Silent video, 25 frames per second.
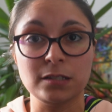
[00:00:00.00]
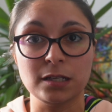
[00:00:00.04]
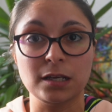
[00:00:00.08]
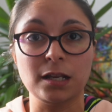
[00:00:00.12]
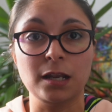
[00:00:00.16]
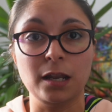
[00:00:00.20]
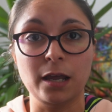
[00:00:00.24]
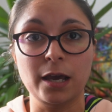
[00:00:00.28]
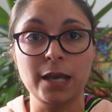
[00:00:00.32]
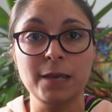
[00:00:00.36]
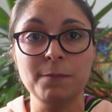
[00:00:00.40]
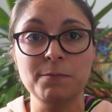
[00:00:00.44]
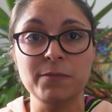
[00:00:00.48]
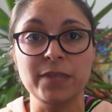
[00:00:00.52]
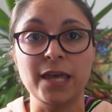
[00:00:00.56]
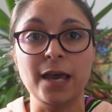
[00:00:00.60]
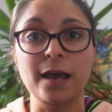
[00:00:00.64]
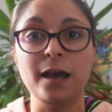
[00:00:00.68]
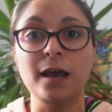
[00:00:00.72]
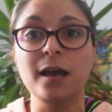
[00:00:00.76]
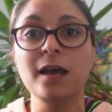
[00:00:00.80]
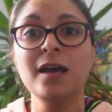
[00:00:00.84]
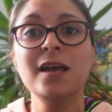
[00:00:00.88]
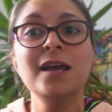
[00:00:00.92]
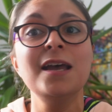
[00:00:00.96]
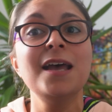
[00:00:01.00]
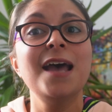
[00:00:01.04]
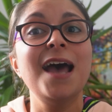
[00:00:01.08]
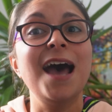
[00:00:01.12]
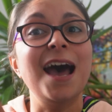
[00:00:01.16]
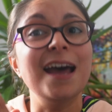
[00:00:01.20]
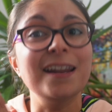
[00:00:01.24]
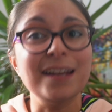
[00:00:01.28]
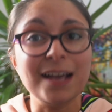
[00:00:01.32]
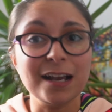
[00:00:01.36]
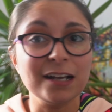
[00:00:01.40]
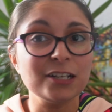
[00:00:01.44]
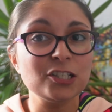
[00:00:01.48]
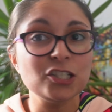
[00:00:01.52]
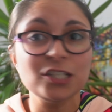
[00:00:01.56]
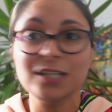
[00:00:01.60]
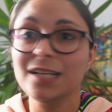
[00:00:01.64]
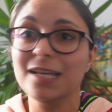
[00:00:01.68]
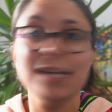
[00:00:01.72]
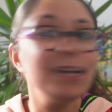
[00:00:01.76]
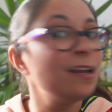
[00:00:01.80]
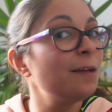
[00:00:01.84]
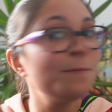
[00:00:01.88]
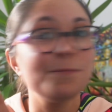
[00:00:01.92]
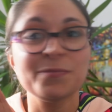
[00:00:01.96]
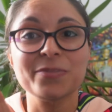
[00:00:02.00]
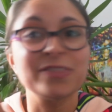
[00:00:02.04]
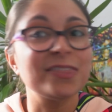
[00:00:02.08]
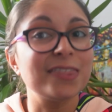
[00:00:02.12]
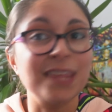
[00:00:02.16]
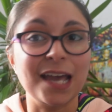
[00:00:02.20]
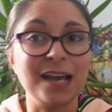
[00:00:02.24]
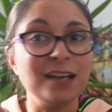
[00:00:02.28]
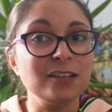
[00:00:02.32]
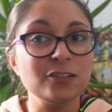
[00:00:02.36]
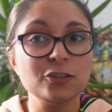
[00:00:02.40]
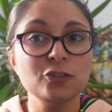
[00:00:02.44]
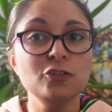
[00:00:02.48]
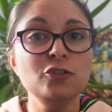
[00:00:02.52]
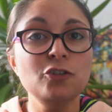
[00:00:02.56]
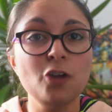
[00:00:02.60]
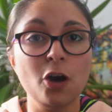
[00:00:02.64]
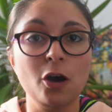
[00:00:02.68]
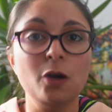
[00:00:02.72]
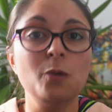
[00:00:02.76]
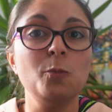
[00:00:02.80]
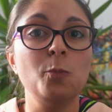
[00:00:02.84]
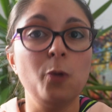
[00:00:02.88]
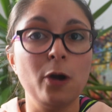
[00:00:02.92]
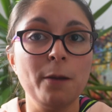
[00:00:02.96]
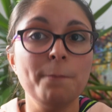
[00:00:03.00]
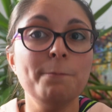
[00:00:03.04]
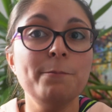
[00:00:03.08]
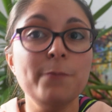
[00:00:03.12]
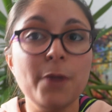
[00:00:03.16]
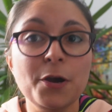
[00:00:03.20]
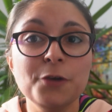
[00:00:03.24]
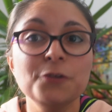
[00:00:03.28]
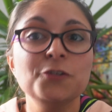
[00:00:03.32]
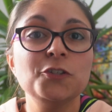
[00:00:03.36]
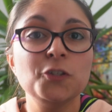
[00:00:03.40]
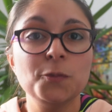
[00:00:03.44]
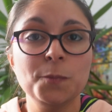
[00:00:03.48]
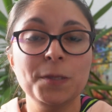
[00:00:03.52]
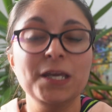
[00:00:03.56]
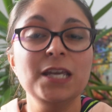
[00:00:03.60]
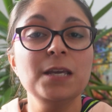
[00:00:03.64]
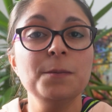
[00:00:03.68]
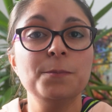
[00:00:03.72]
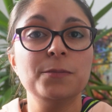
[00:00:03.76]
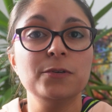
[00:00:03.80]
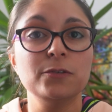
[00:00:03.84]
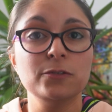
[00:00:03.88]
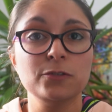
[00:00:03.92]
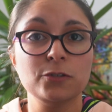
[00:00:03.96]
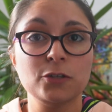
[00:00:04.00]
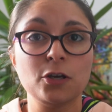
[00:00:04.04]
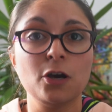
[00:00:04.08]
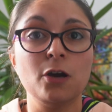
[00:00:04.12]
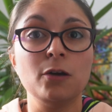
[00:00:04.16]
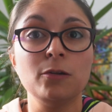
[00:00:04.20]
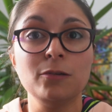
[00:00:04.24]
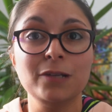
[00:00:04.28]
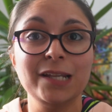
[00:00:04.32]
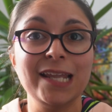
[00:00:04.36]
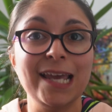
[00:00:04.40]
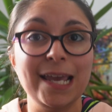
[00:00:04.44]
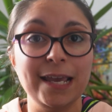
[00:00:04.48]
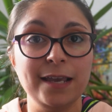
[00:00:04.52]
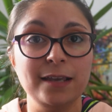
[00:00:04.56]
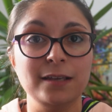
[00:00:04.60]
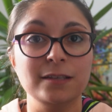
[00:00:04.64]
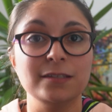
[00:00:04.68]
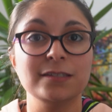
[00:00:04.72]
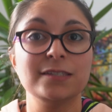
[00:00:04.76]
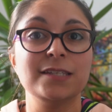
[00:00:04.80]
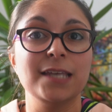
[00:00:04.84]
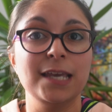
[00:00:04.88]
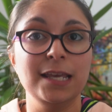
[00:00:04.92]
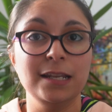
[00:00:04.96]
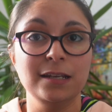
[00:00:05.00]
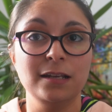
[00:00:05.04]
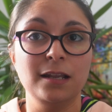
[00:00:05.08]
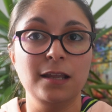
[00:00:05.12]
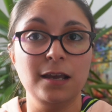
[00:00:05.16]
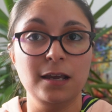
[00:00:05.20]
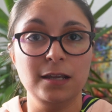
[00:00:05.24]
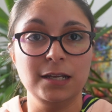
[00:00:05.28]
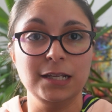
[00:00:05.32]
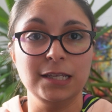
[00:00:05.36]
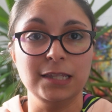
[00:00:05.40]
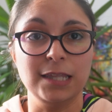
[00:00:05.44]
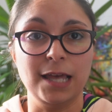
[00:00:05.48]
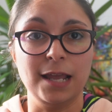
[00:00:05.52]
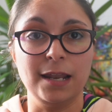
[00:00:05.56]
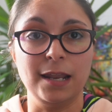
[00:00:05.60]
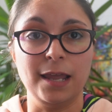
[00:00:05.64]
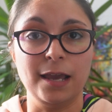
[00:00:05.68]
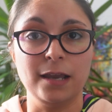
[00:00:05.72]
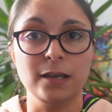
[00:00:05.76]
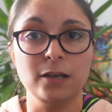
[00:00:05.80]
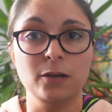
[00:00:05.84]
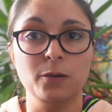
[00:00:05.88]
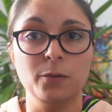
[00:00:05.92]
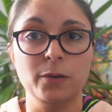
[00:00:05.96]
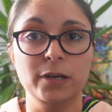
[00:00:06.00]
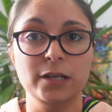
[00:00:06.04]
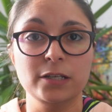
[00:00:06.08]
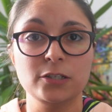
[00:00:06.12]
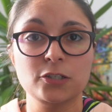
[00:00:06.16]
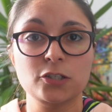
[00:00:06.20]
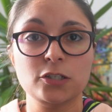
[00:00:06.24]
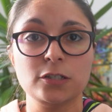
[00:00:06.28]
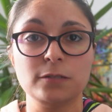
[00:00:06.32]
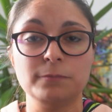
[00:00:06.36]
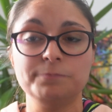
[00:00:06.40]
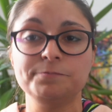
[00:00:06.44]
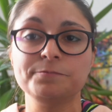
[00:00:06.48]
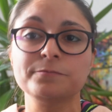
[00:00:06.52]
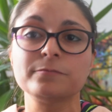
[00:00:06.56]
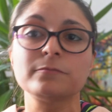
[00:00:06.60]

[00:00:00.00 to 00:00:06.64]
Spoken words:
to climb there. And actually, that's not what most people's goal is in learning their language.